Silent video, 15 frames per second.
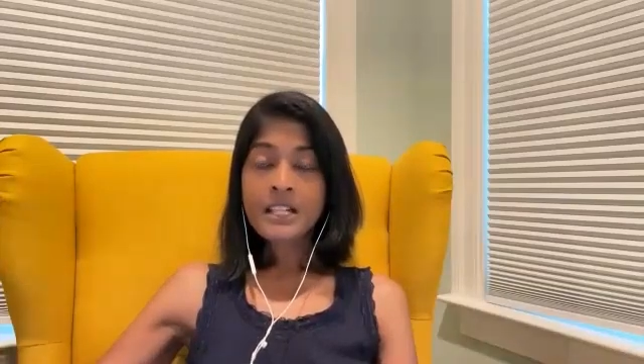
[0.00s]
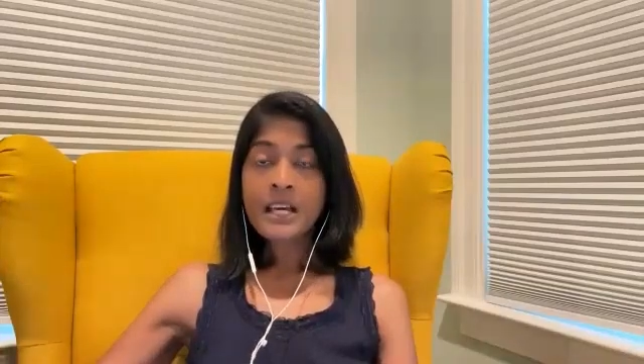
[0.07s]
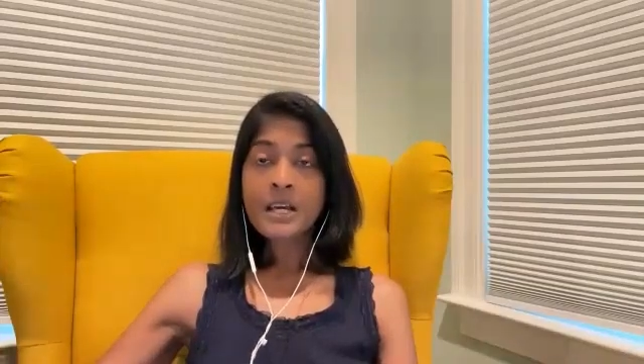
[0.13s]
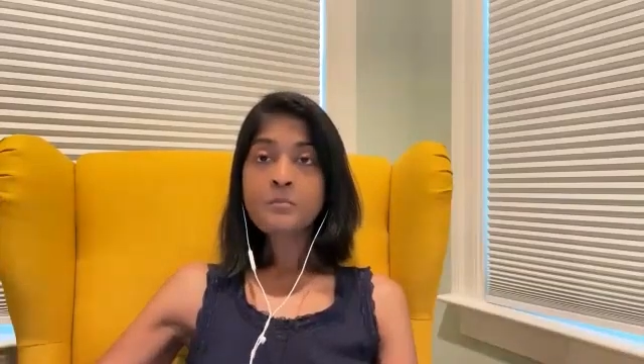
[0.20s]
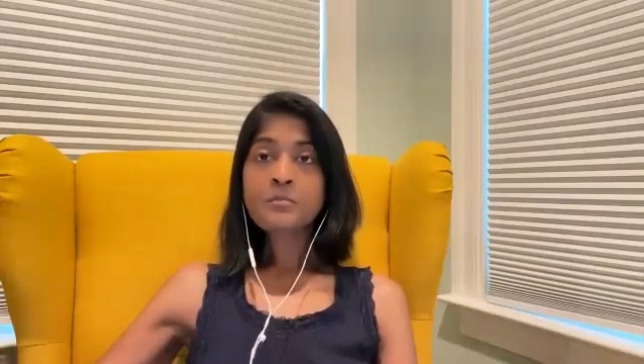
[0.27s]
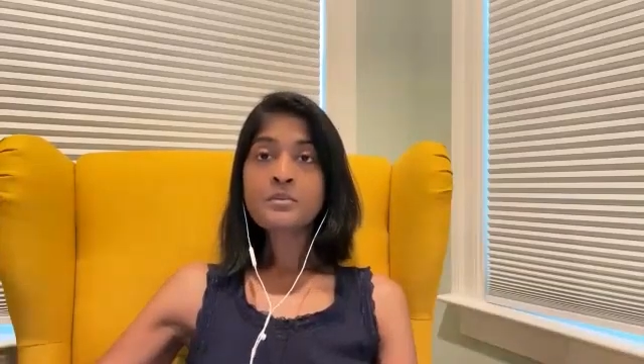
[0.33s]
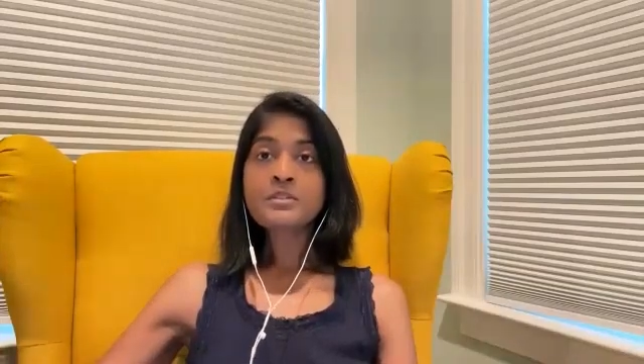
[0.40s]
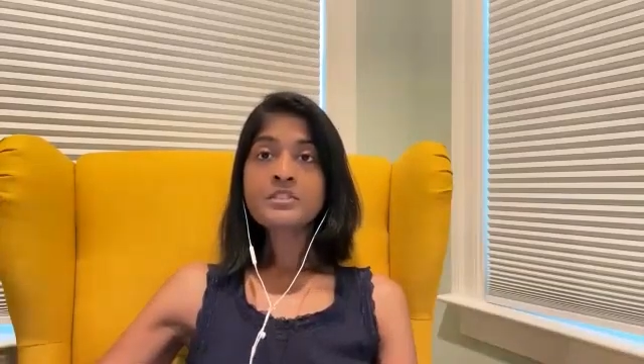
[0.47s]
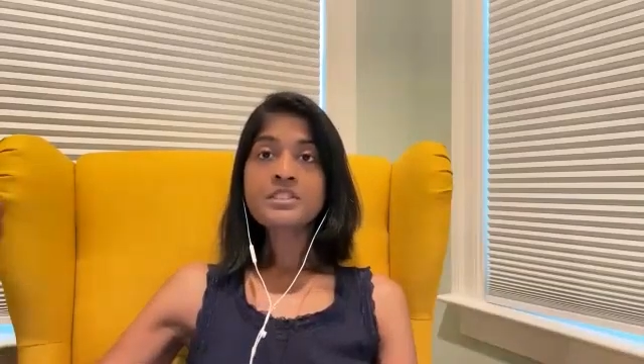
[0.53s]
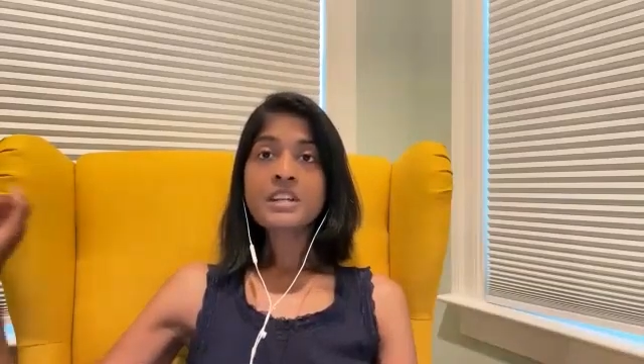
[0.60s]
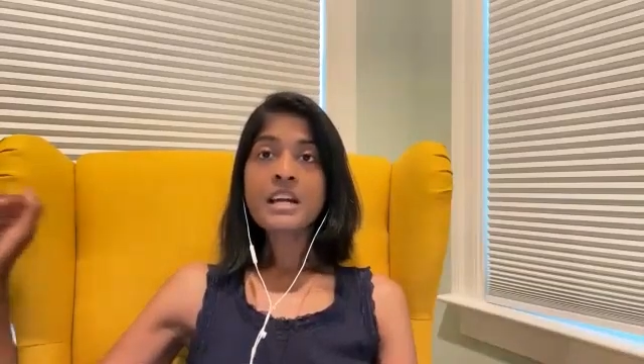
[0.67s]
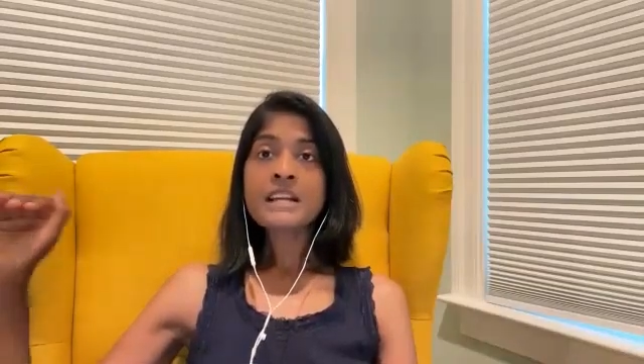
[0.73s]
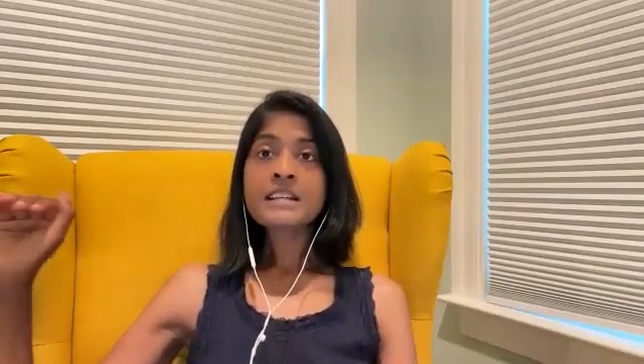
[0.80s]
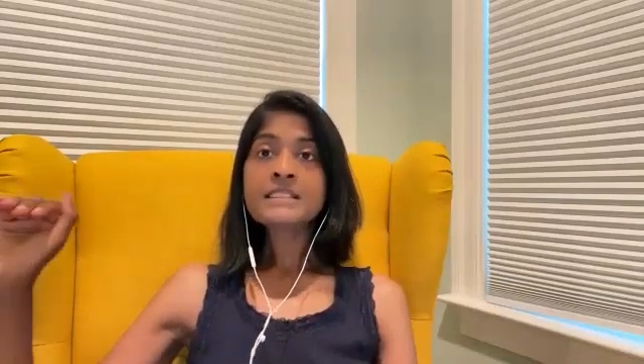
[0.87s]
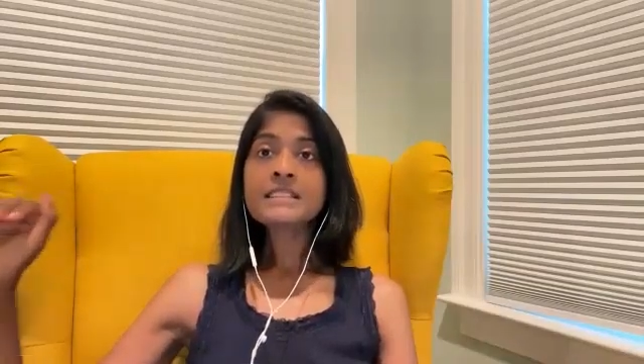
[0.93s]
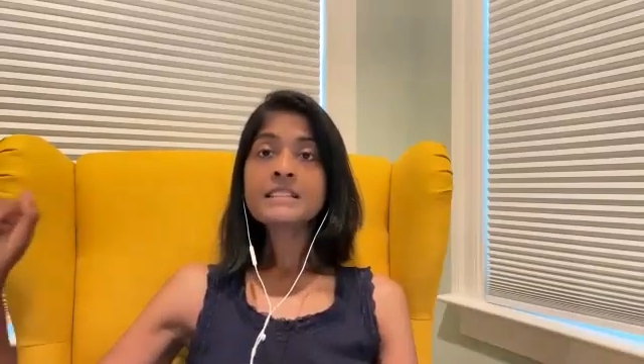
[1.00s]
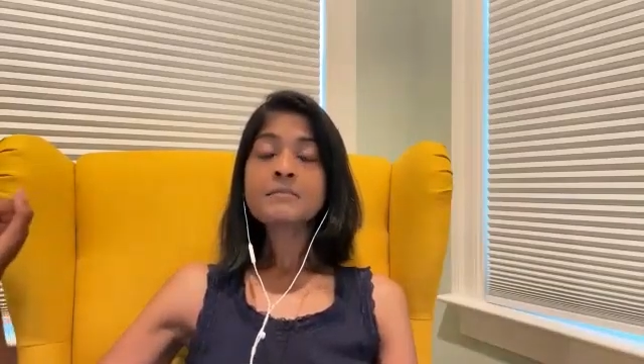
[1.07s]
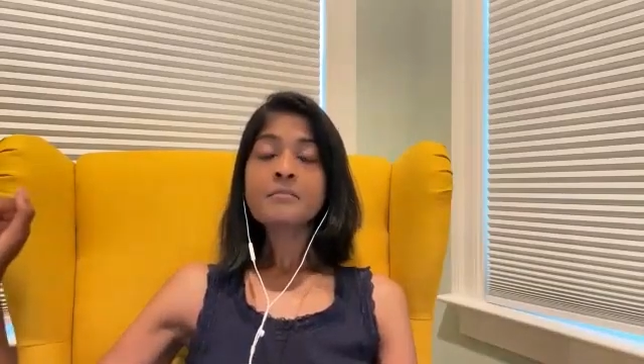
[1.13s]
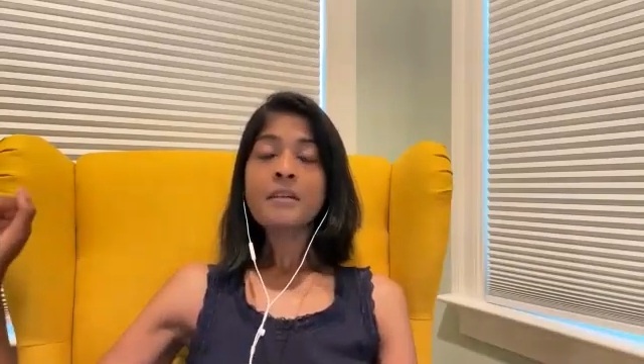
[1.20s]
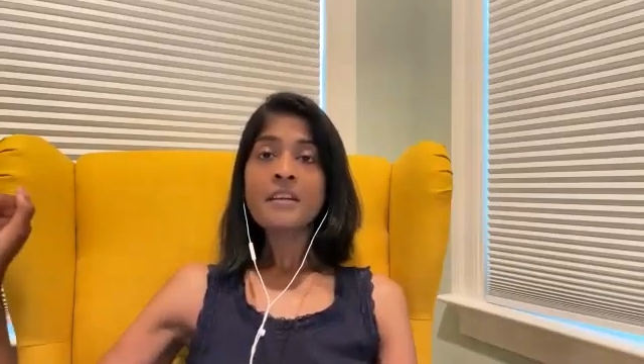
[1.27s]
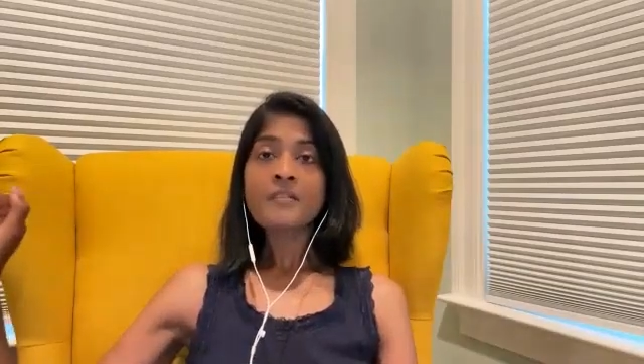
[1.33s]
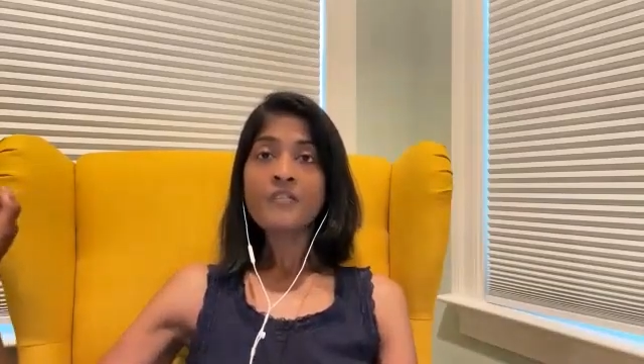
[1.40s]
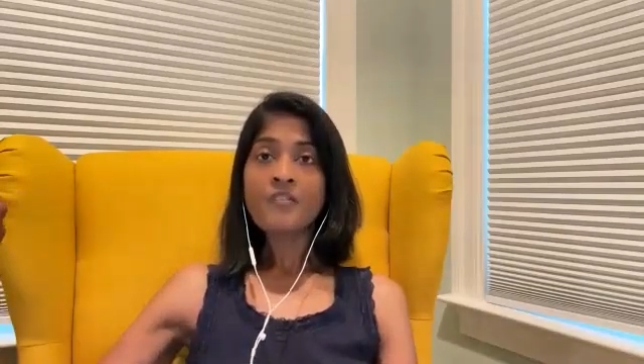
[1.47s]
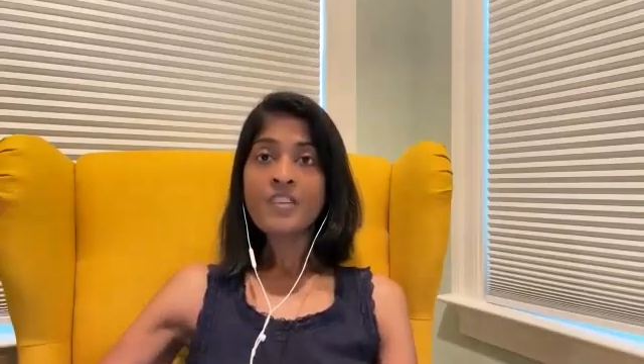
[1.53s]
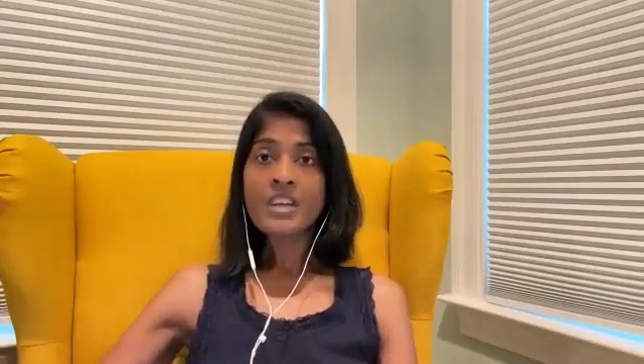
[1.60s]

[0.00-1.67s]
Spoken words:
and I'm projecting my